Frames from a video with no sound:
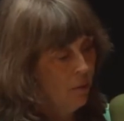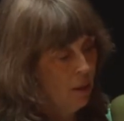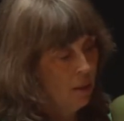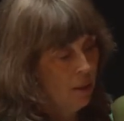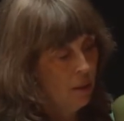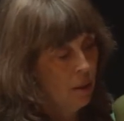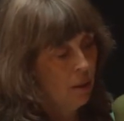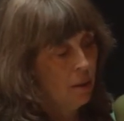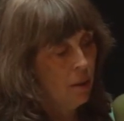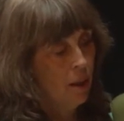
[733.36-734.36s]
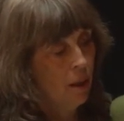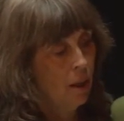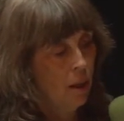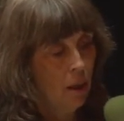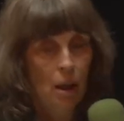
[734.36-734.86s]
This is
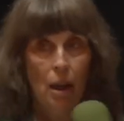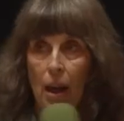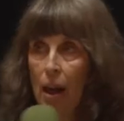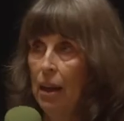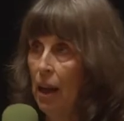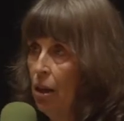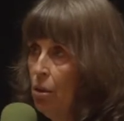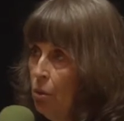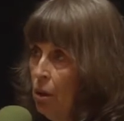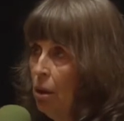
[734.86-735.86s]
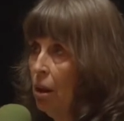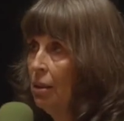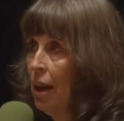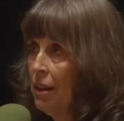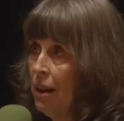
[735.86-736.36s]
an annual
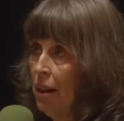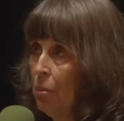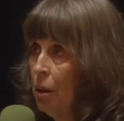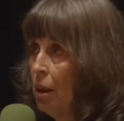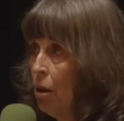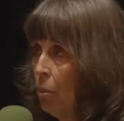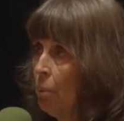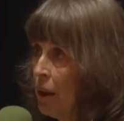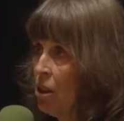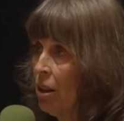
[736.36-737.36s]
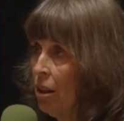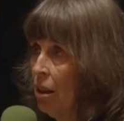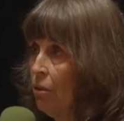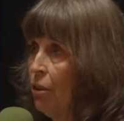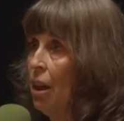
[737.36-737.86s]
line item in our
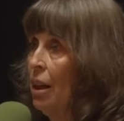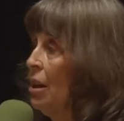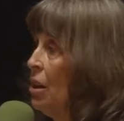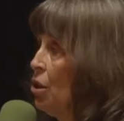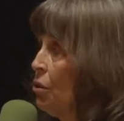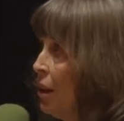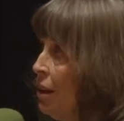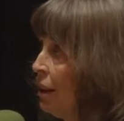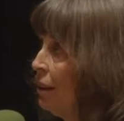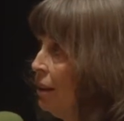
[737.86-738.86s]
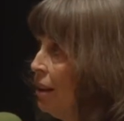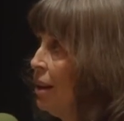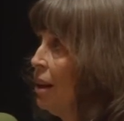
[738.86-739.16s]
budget for getting training